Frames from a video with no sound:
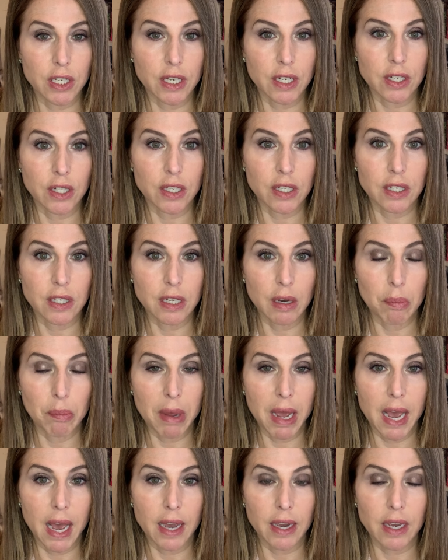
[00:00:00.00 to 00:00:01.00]
need to sit
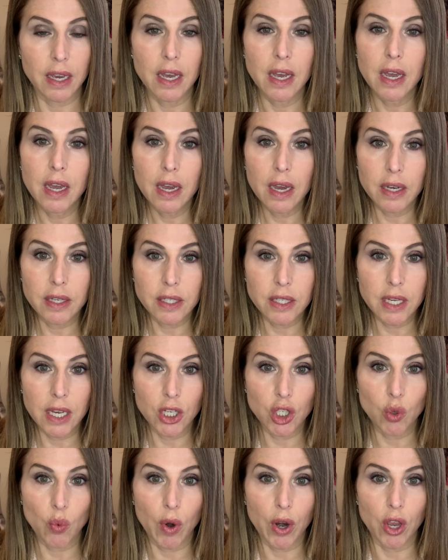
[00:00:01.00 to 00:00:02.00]
back,
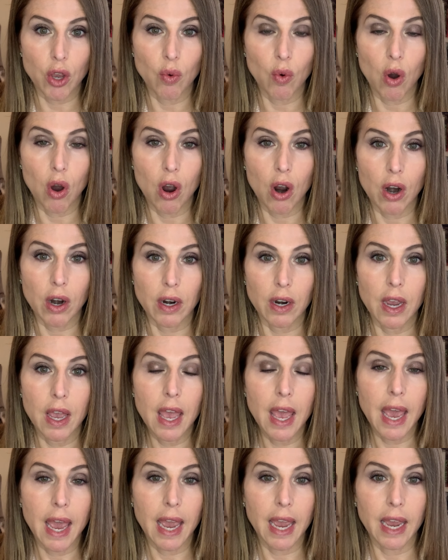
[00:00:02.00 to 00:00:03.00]
assess where you are,
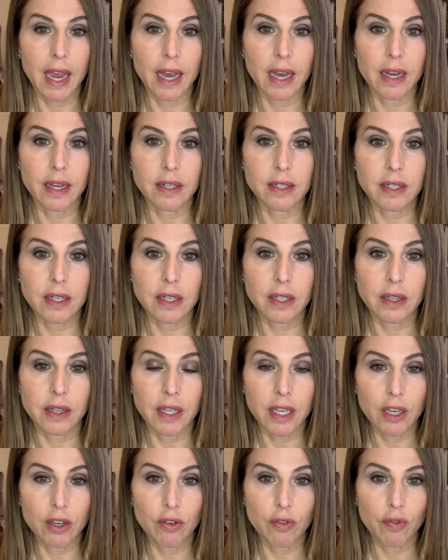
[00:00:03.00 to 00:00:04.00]
and
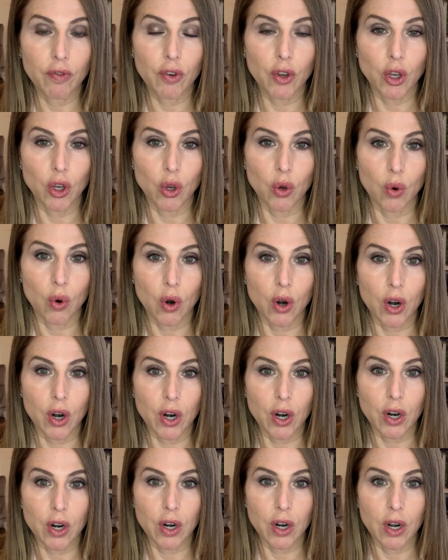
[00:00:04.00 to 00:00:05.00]
leave
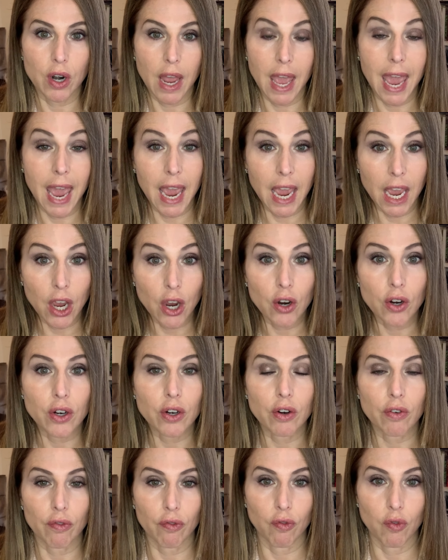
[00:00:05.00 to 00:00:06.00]
your
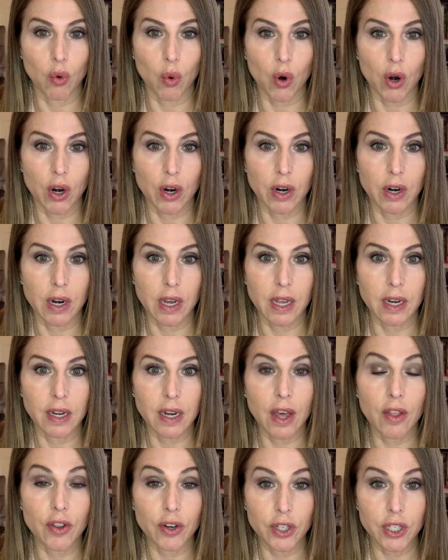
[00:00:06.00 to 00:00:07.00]
anger for
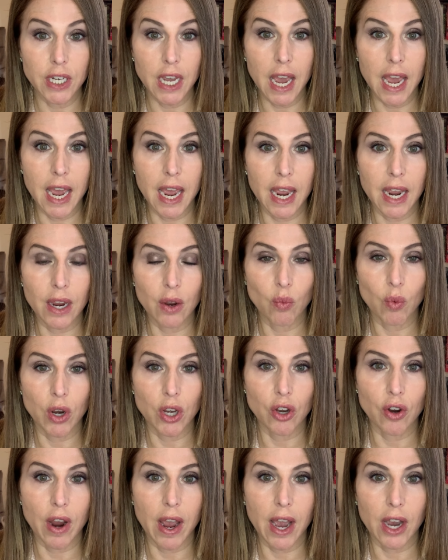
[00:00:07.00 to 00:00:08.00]
another day when
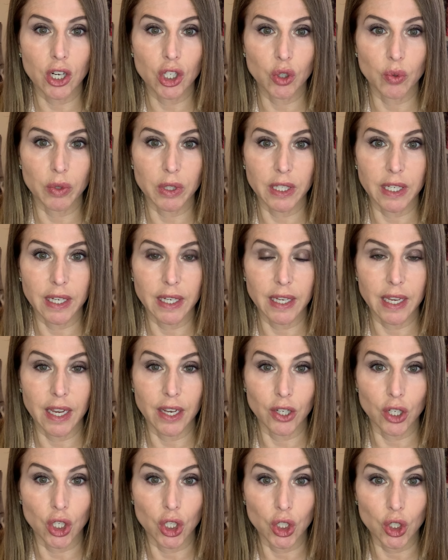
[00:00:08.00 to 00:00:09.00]
you're actually
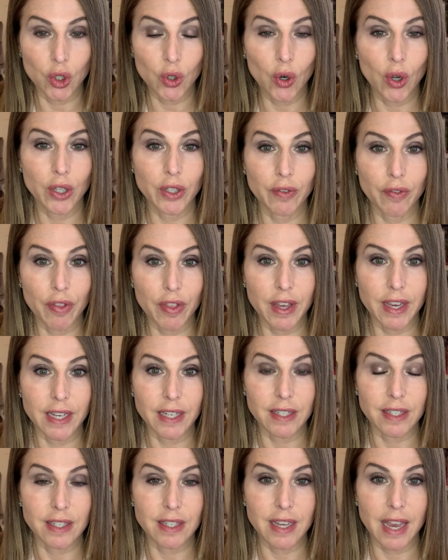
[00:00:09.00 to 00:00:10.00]
in control of
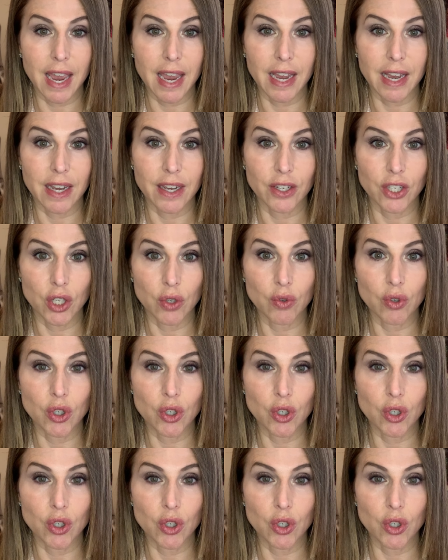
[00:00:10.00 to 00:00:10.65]
things and you